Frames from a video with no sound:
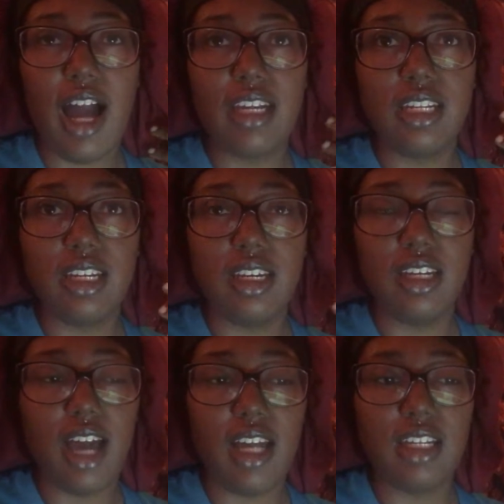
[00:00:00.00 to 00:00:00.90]
I
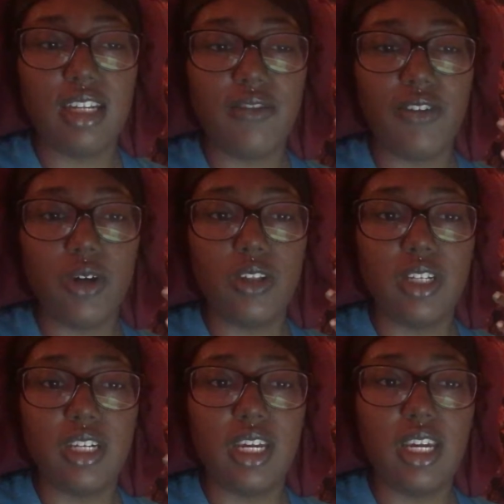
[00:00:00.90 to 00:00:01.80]
didn't I didn't feel
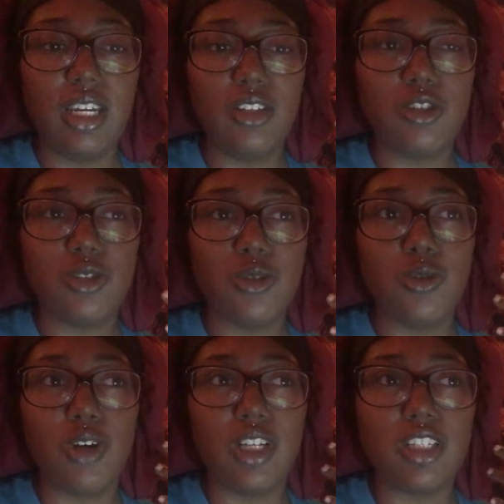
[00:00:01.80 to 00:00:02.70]
the need
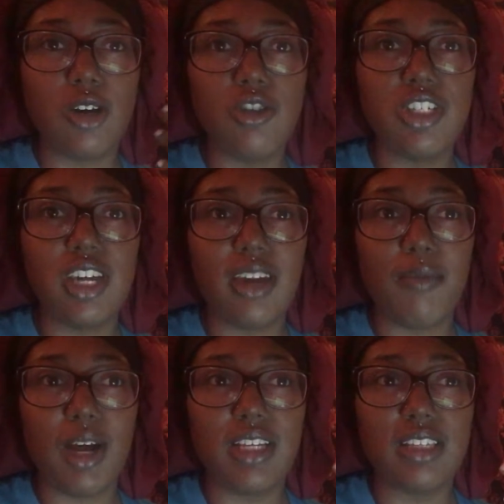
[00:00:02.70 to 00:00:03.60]
to
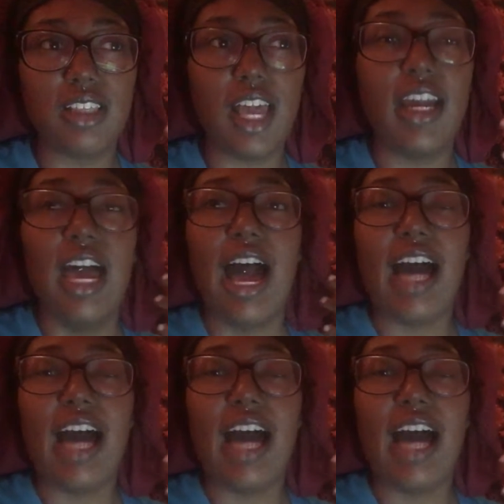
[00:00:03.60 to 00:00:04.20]
associate myself like